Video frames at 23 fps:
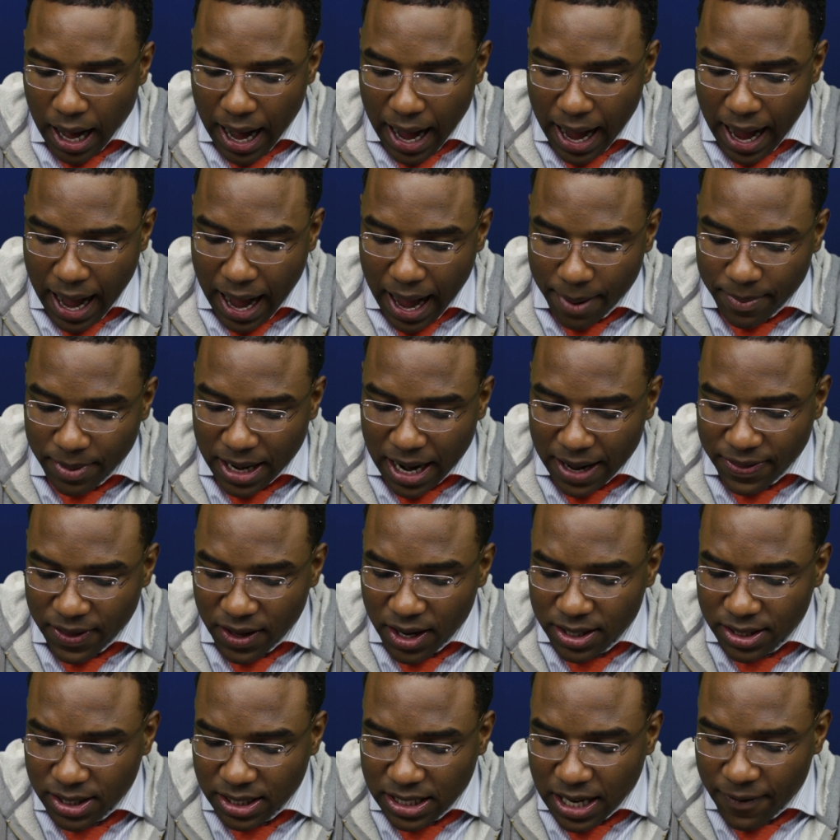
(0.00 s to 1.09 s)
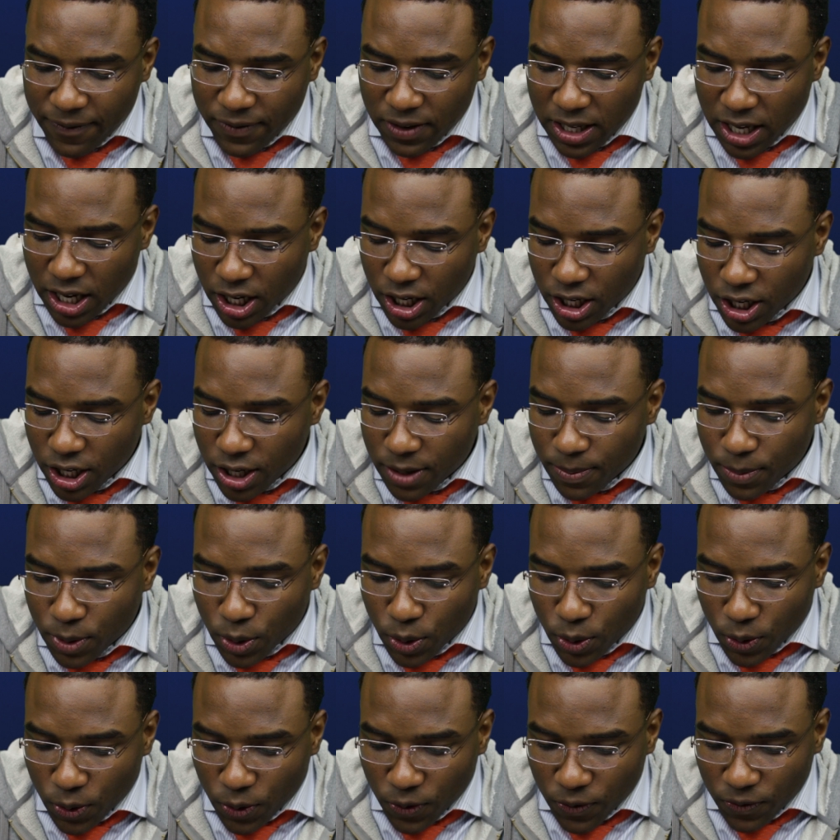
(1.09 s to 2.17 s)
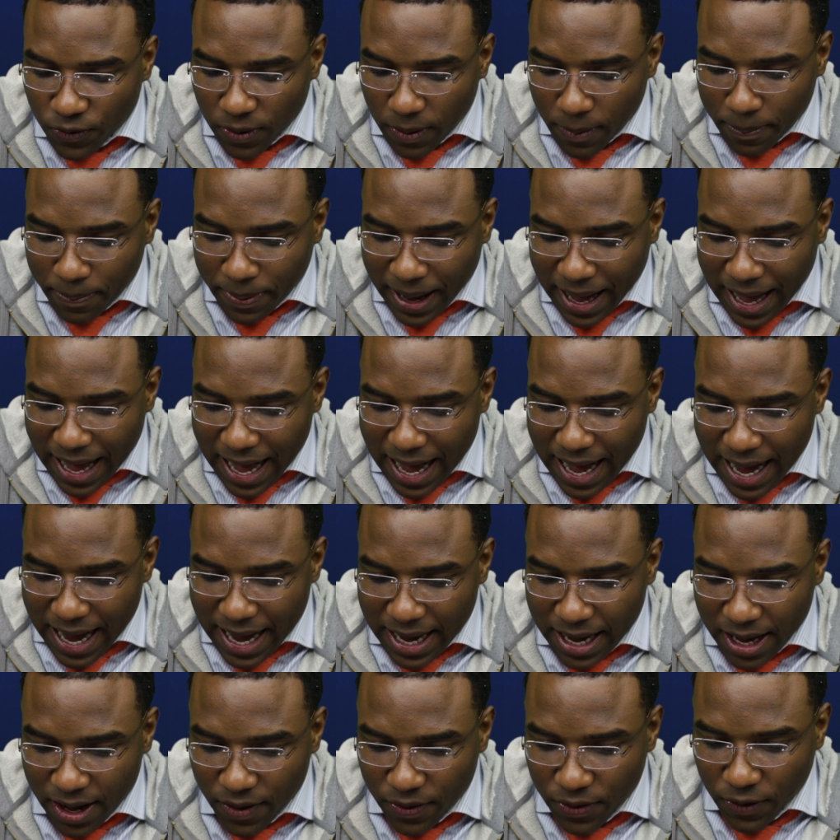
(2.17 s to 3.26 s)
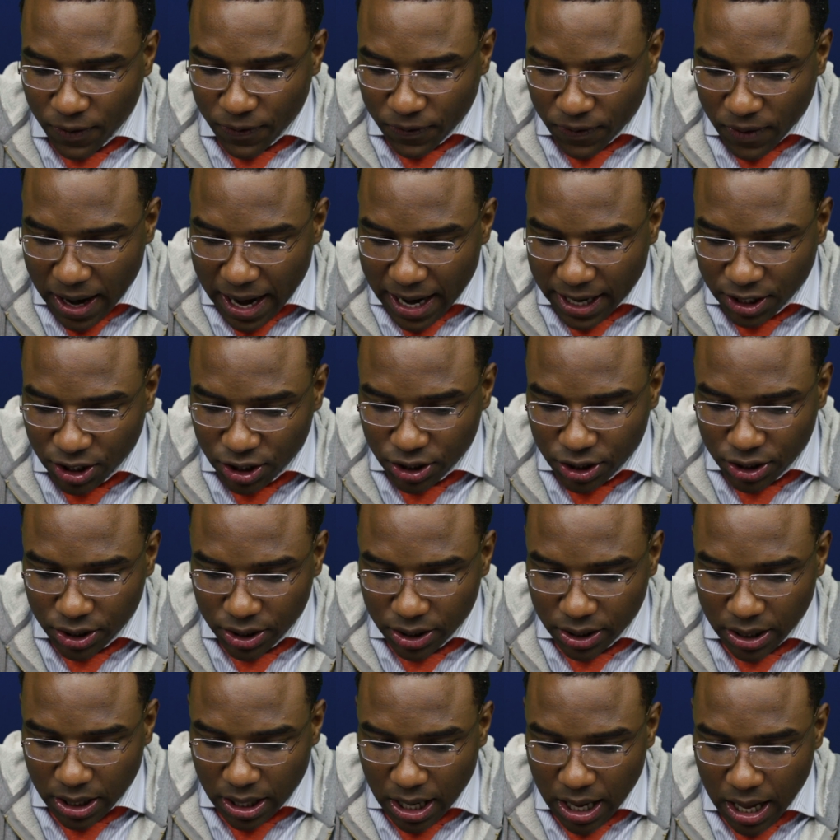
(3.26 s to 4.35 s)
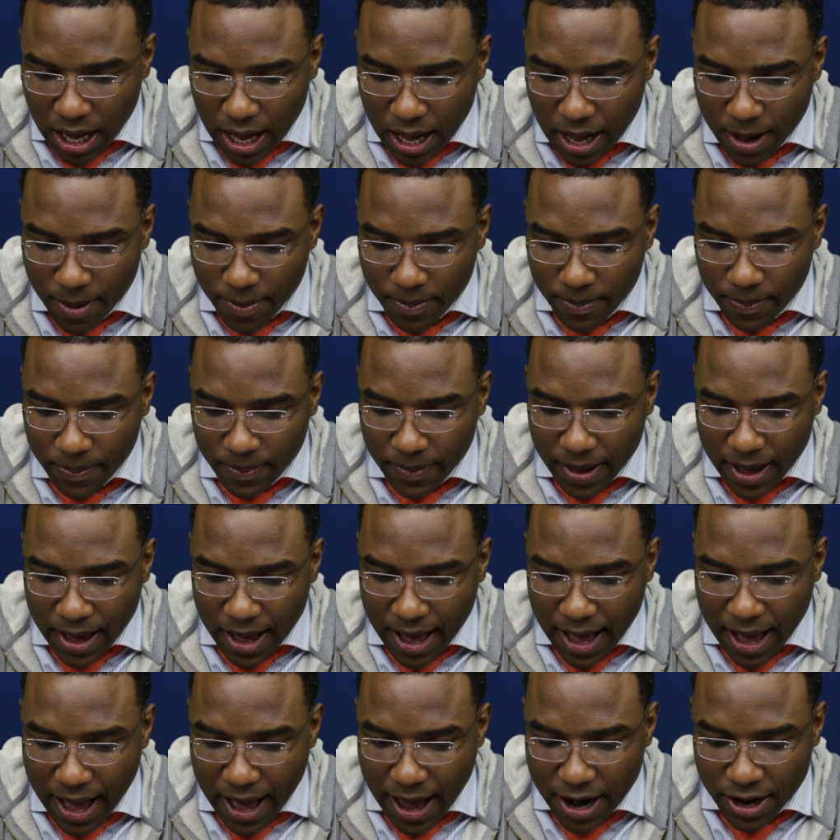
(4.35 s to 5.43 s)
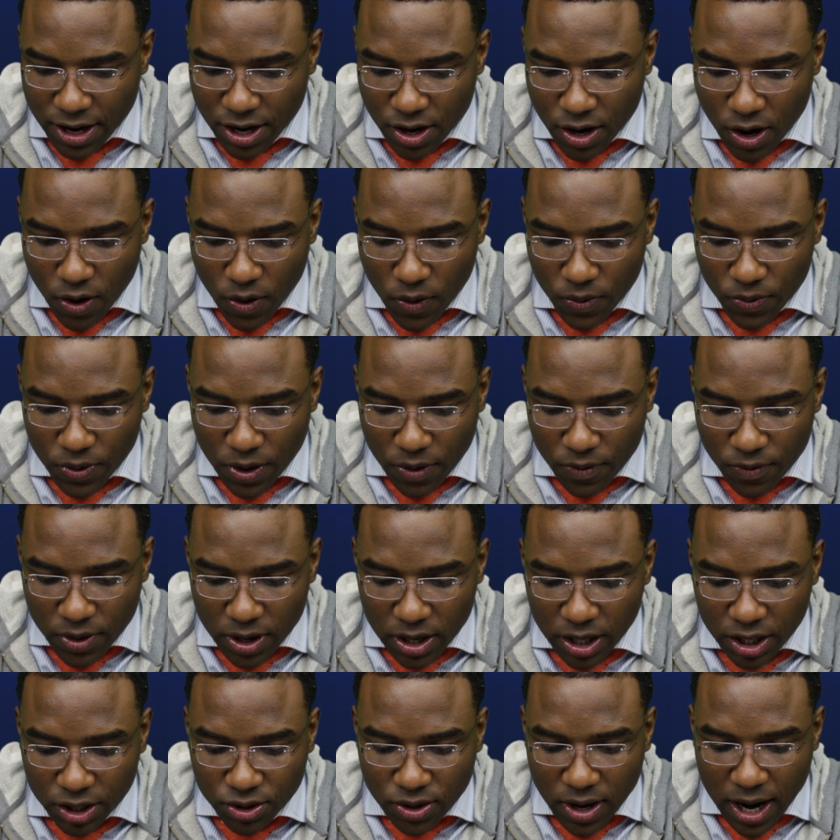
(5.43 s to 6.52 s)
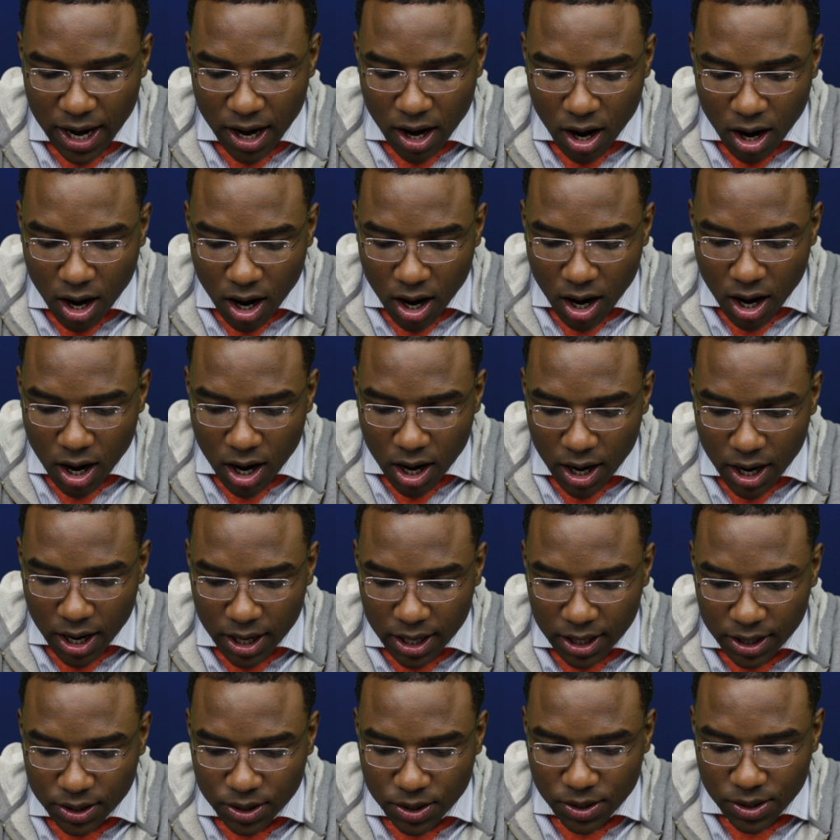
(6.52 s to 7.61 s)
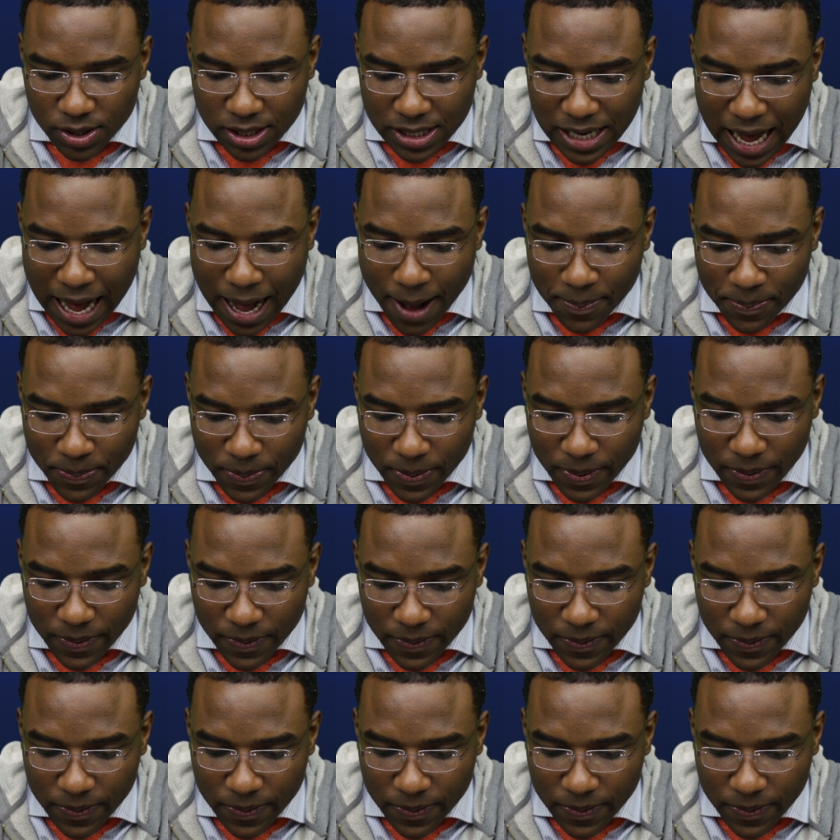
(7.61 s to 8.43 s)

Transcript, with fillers: I, I, mean, I think this is definitely a good move by the French. Um, and, you know, they're really trying hard to stop